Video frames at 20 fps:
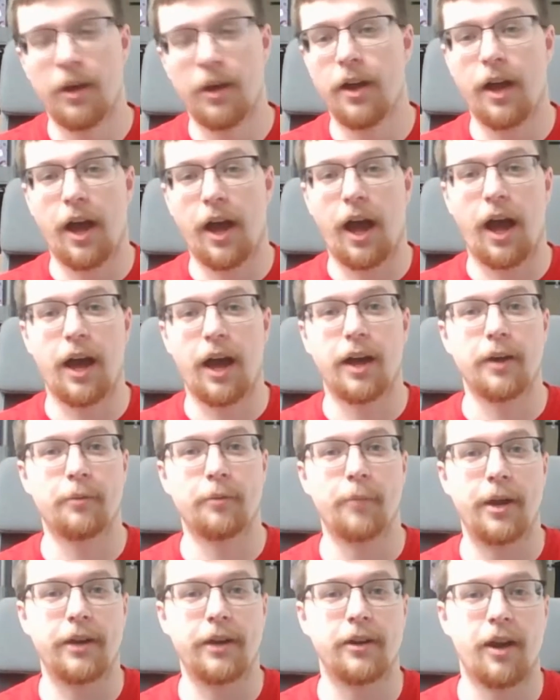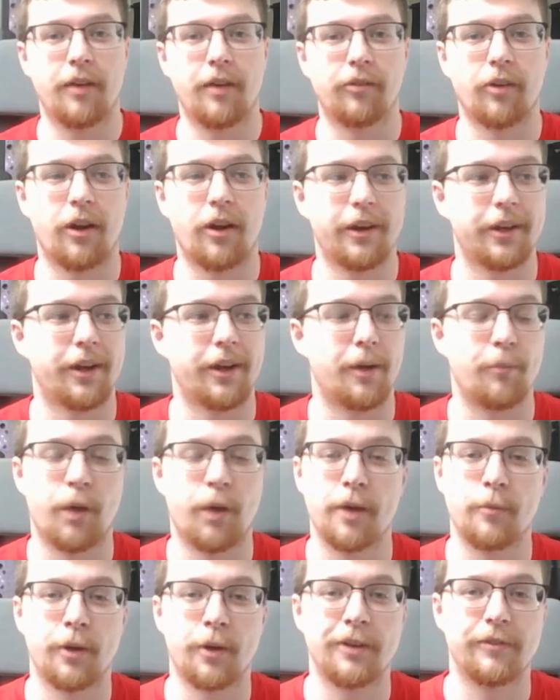I made an offer on it, and I
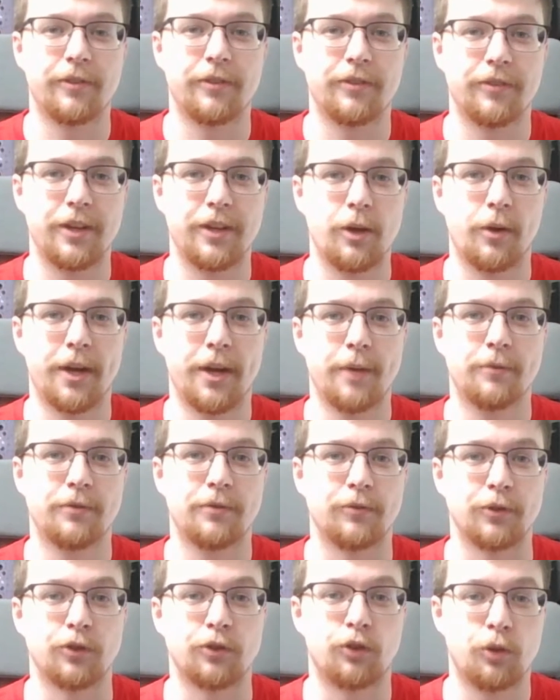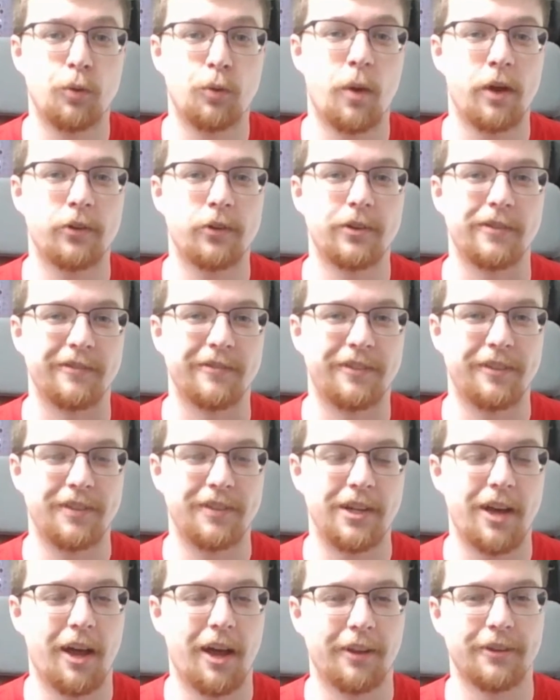bought a bunch of his video games for
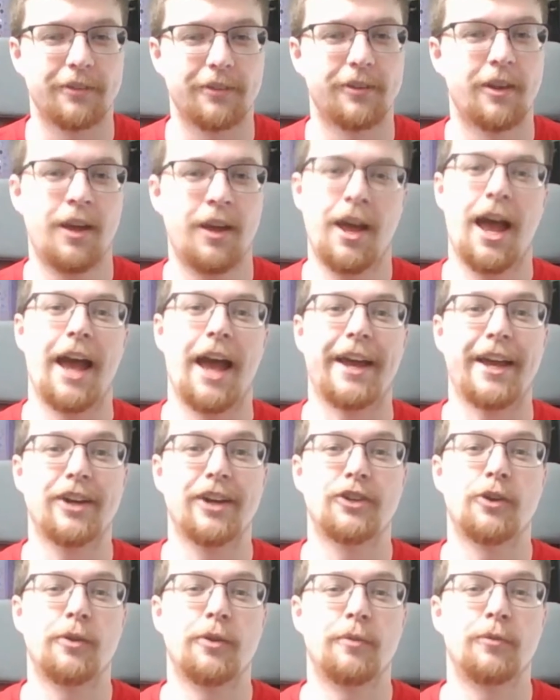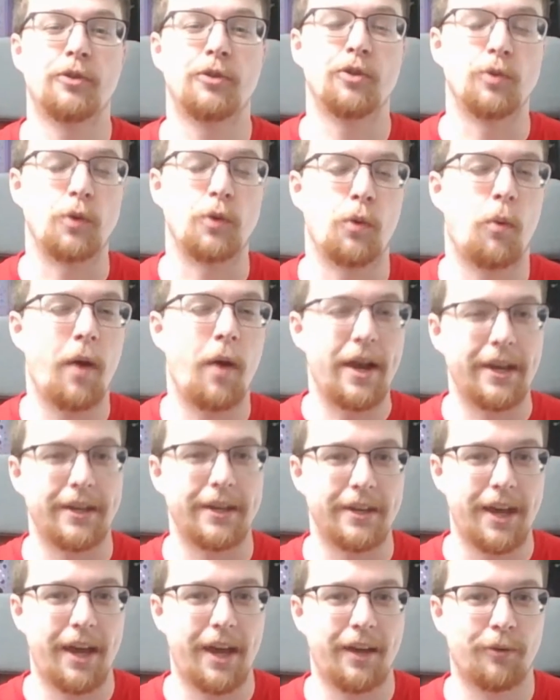$250. I can't show them to you quite
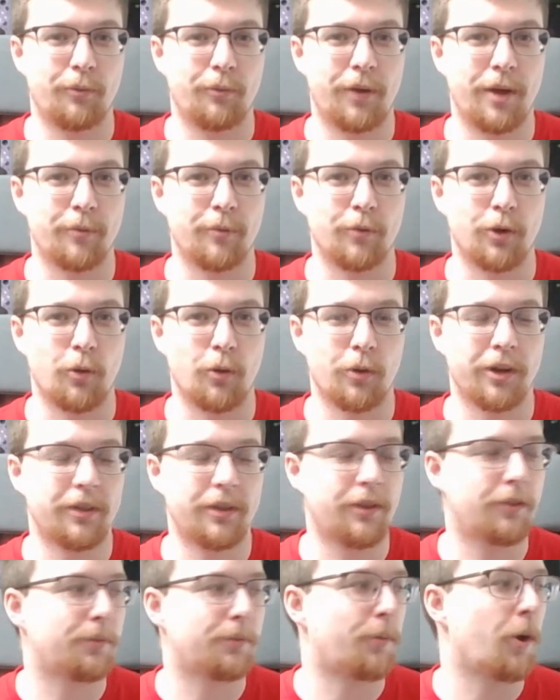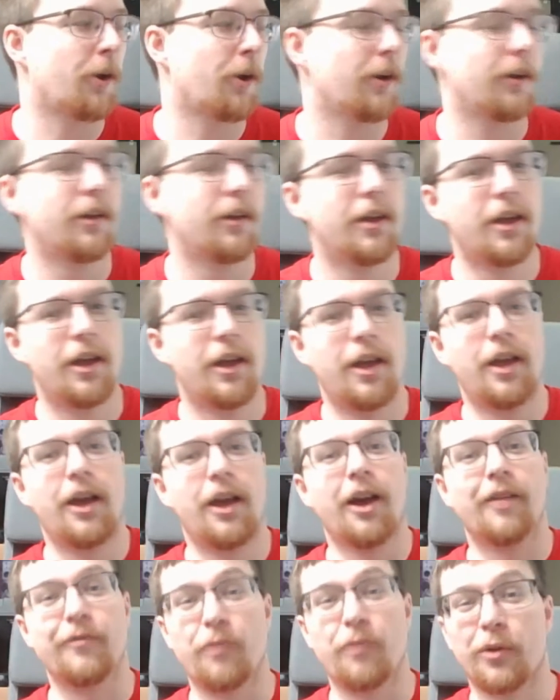yet when I'm recording this part.
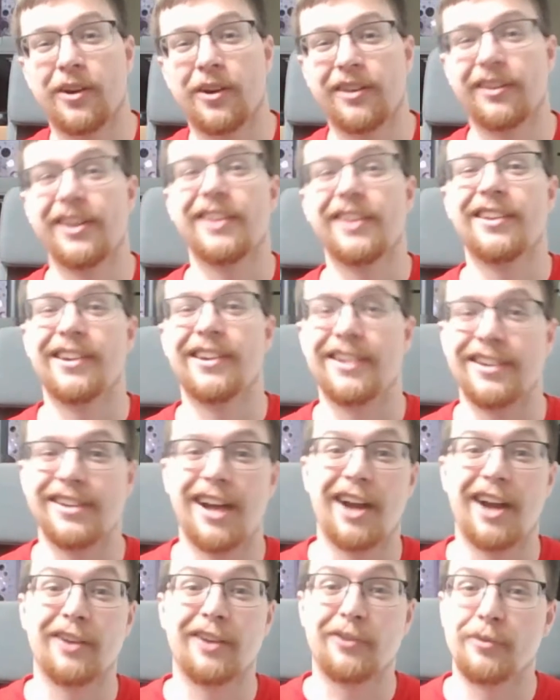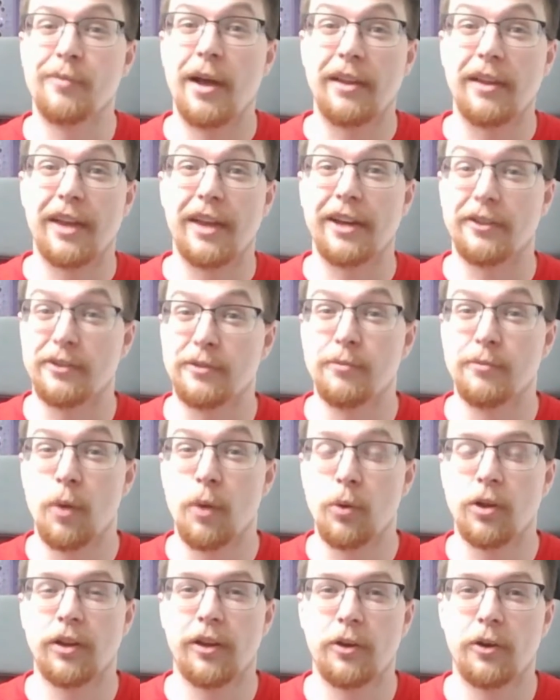Unfortunately, they did kind of smell like
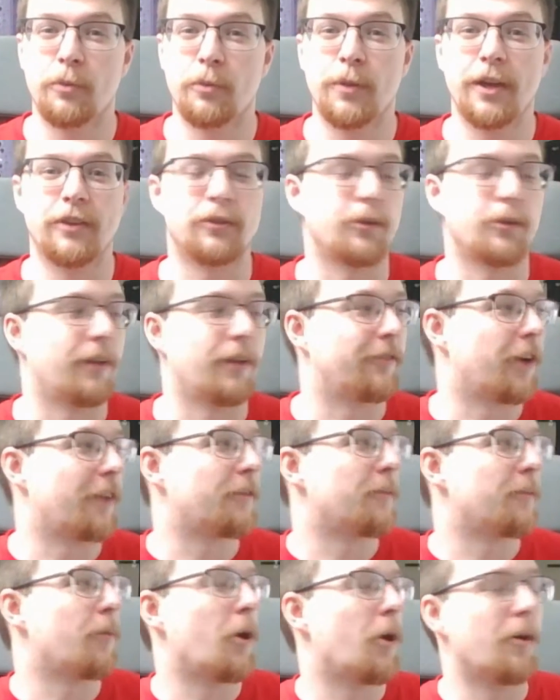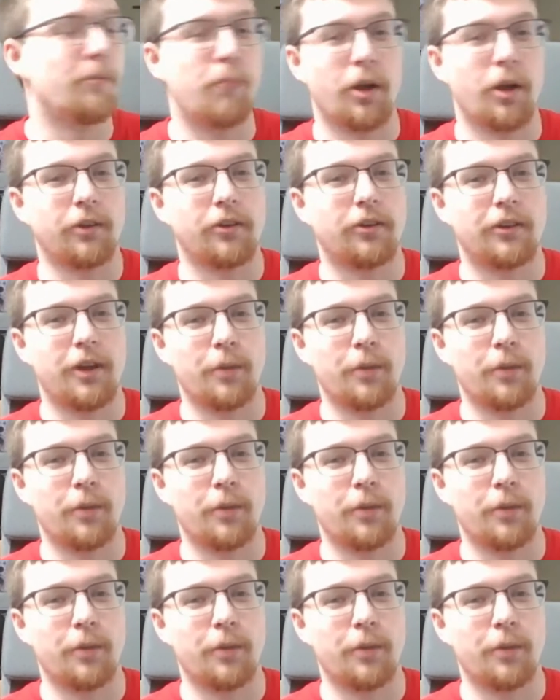smoke a little bit, so I've got them all bundled up